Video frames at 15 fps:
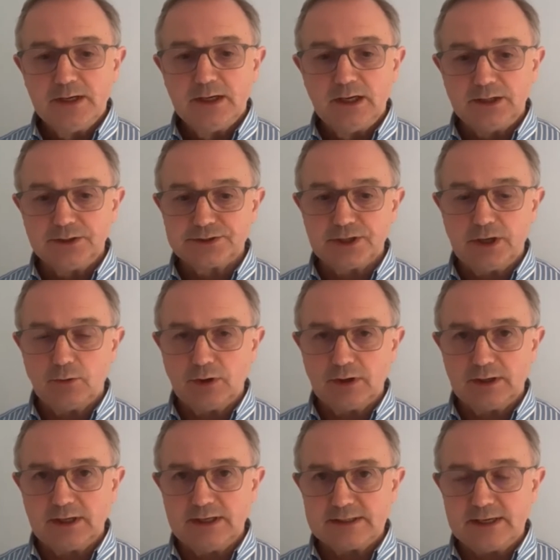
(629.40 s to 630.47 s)
And so
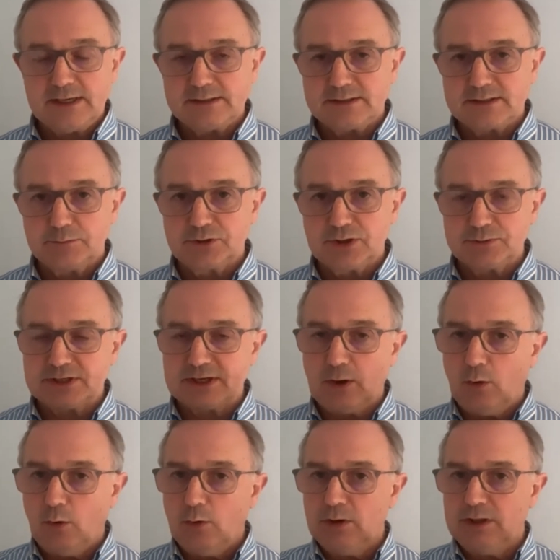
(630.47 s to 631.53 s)
sometimes you get
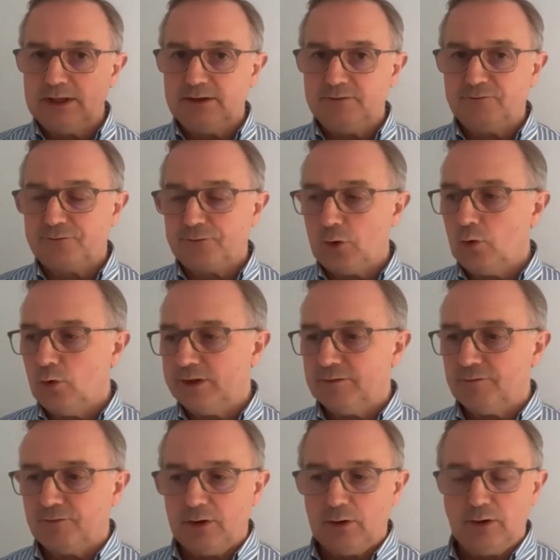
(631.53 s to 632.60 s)
all the
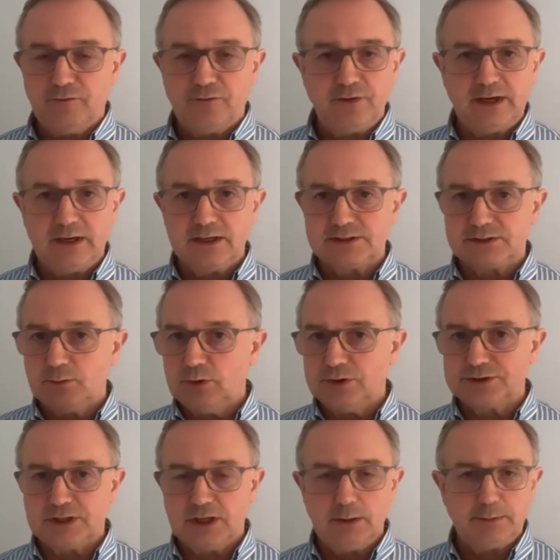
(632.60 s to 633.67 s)
inflowing figures of
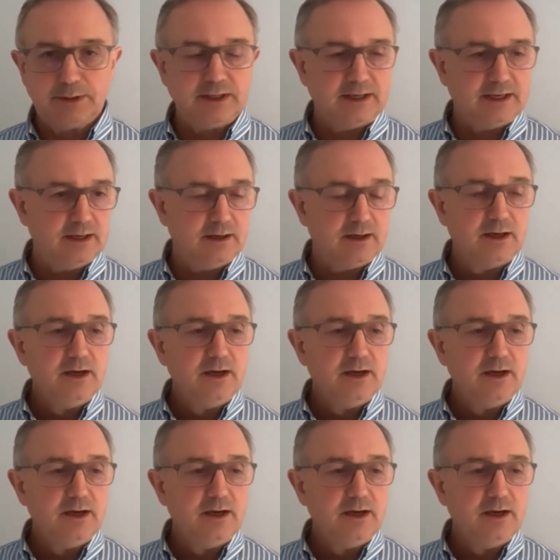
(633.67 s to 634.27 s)
what's going to be here.